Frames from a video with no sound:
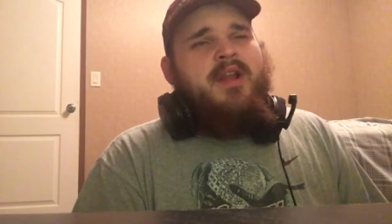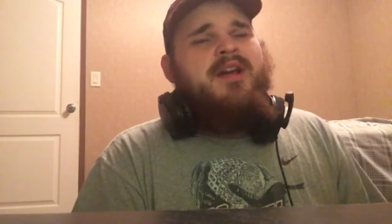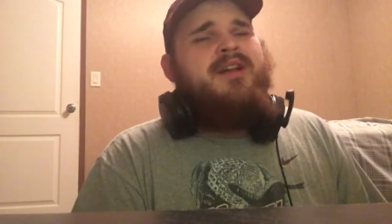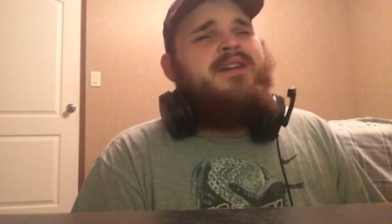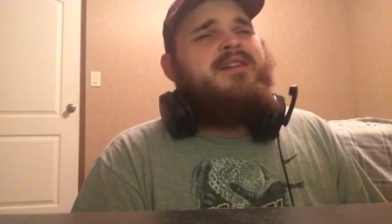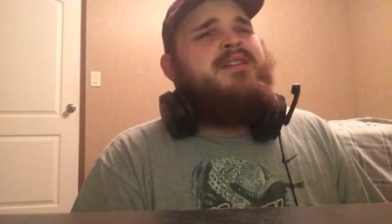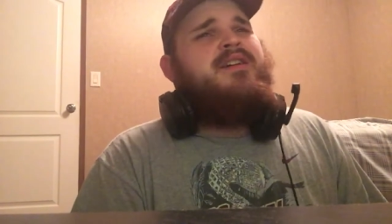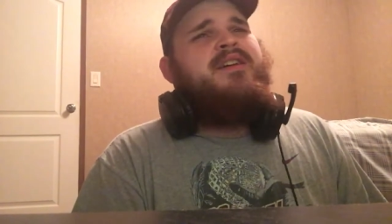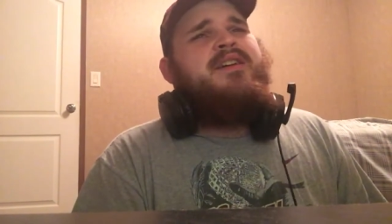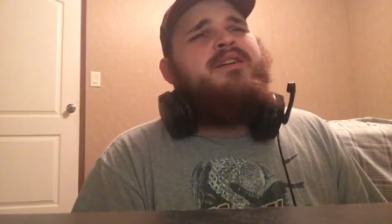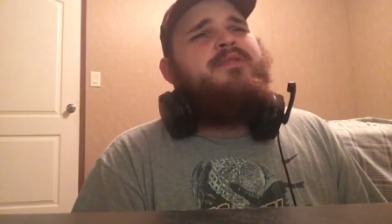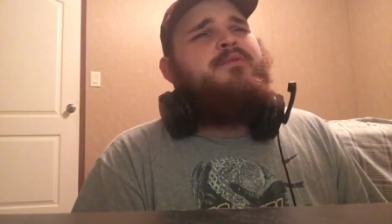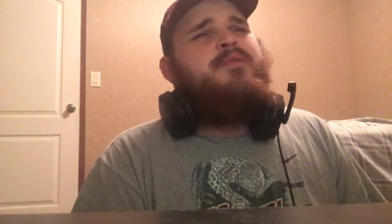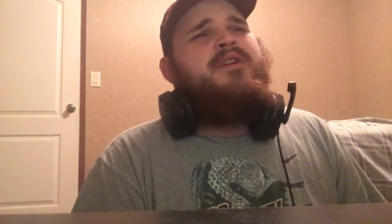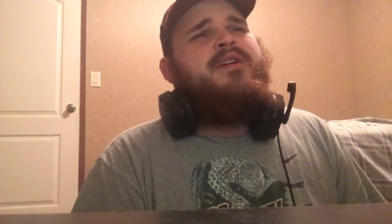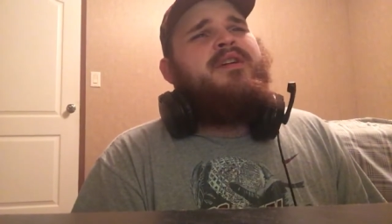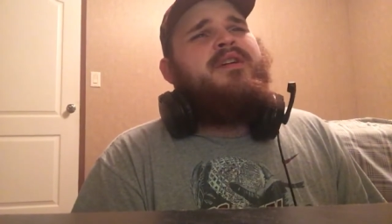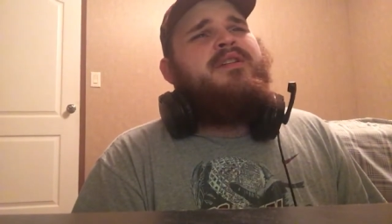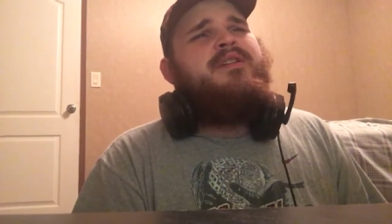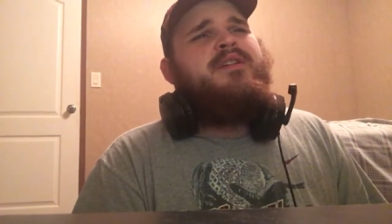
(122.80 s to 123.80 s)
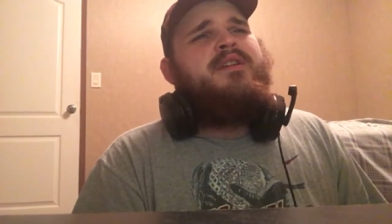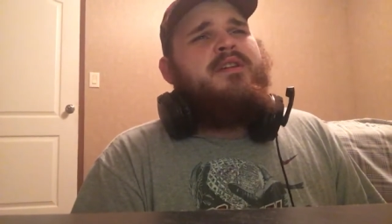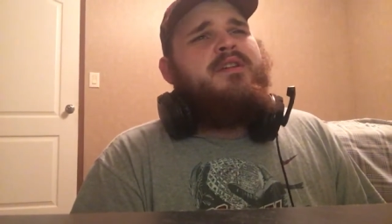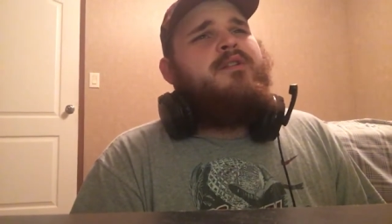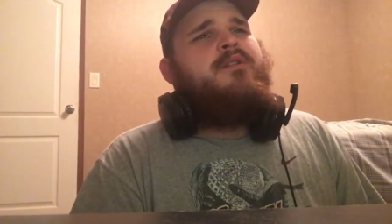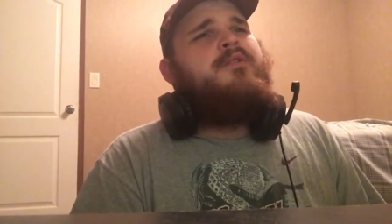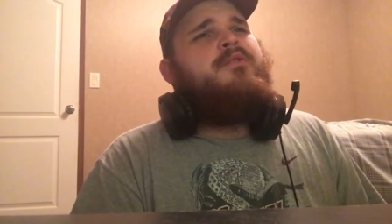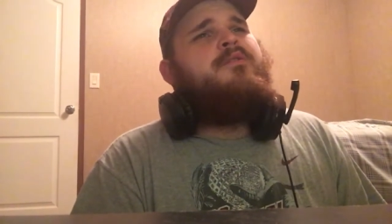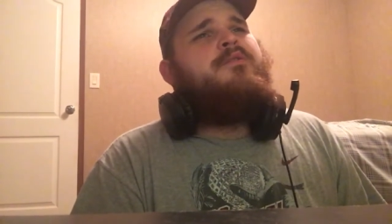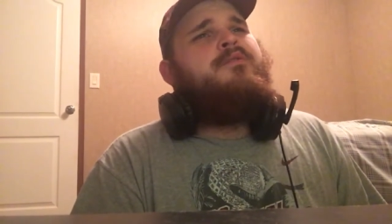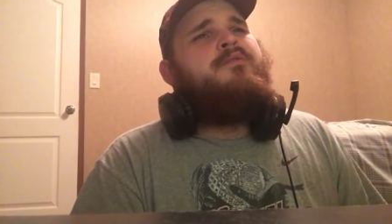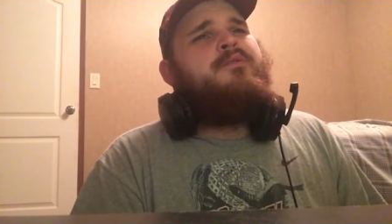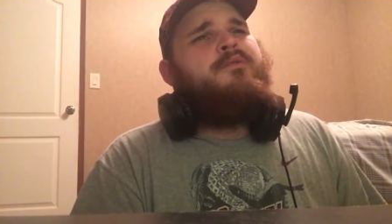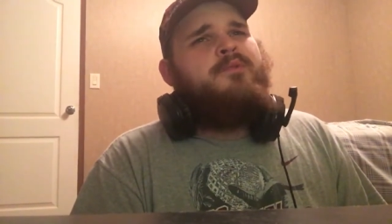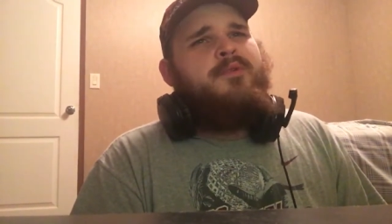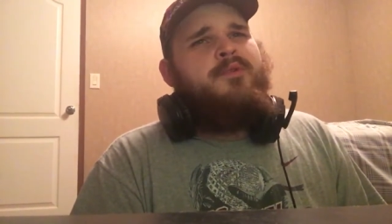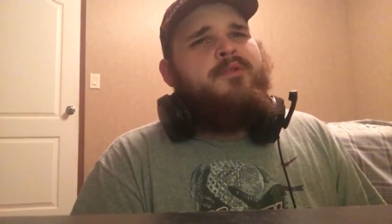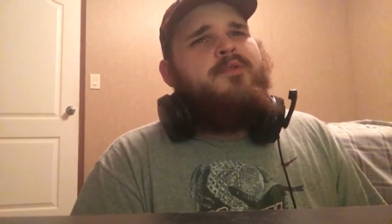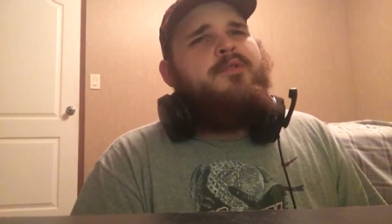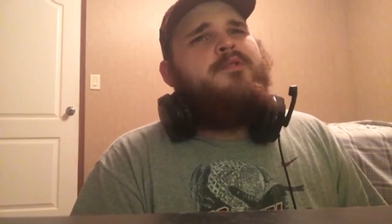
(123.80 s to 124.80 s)
I can't wait to get on the
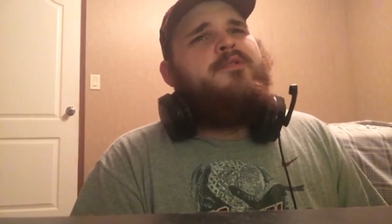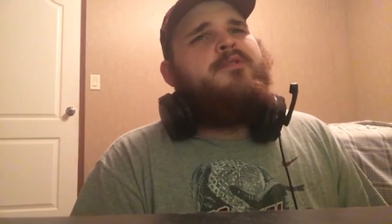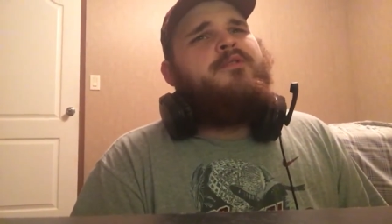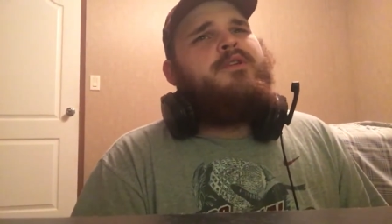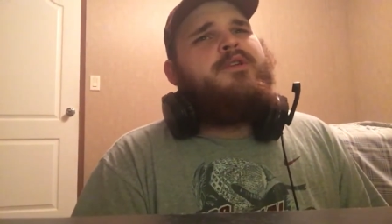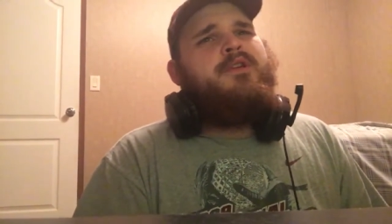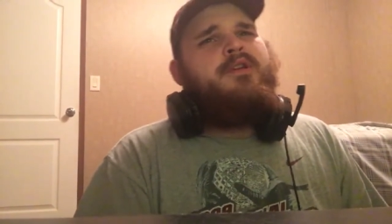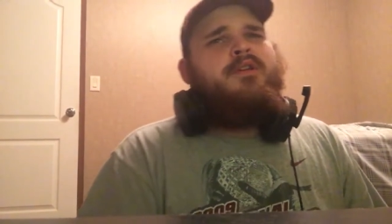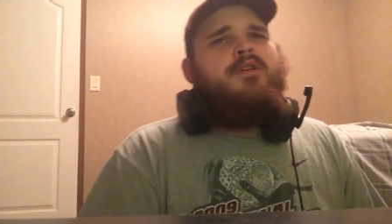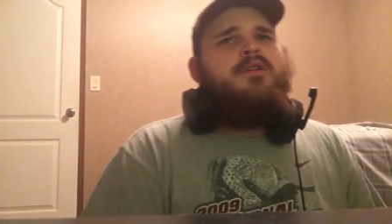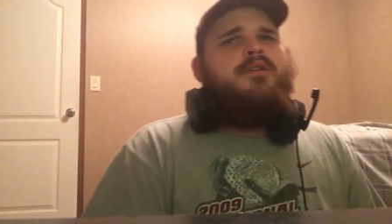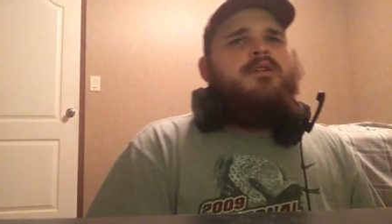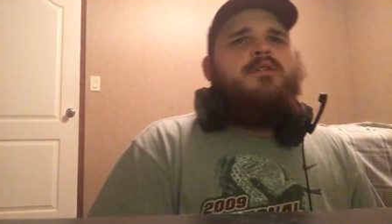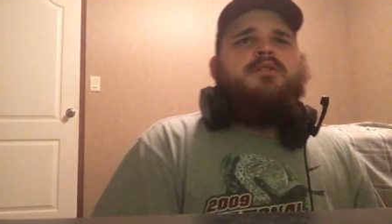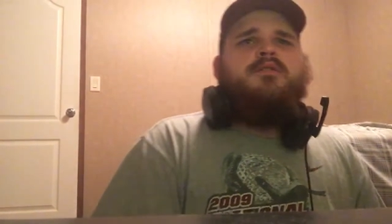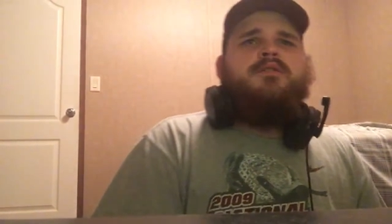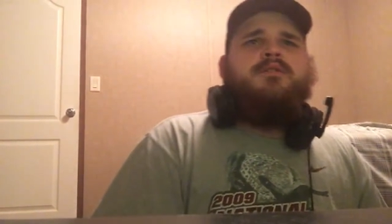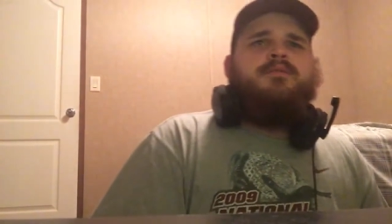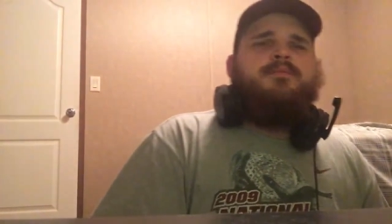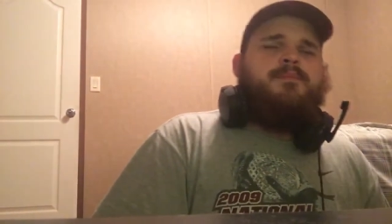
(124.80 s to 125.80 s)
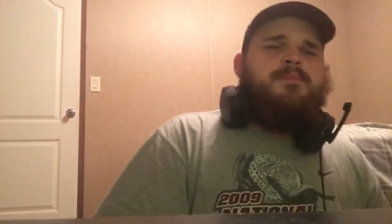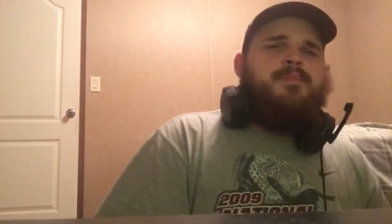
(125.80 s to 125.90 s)
road again.